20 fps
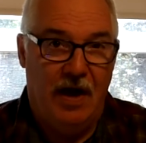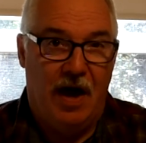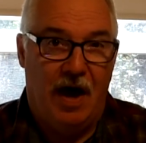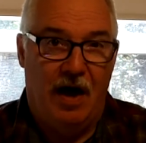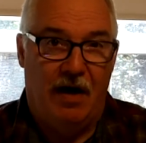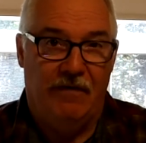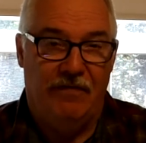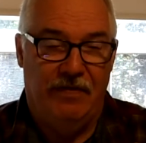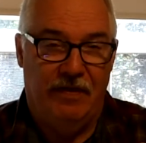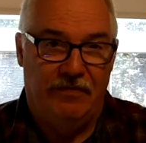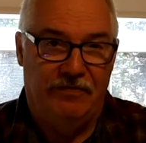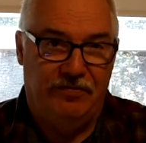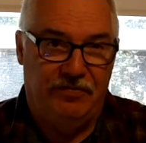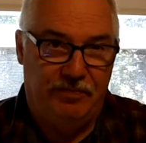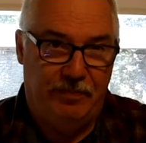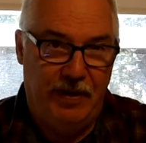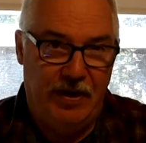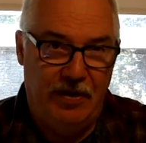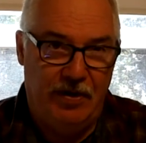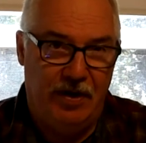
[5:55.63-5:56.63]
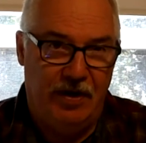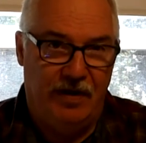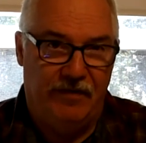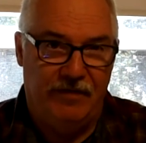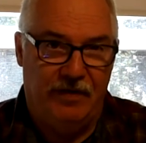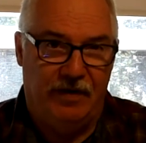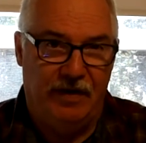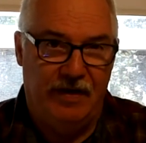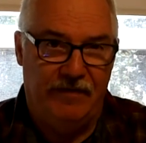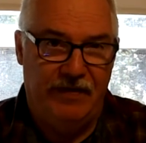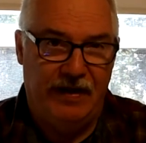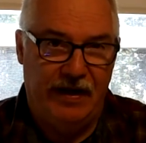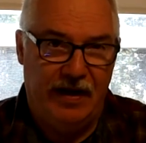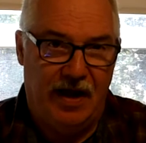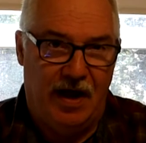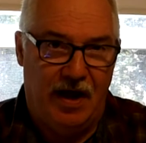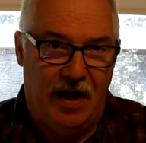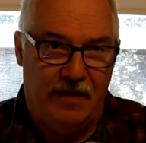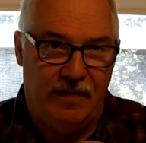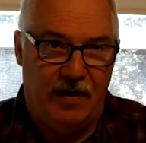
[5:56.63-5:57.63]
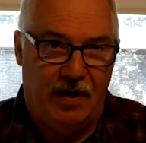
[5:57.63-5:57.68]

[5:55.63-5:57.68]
of the Spirit of the living God,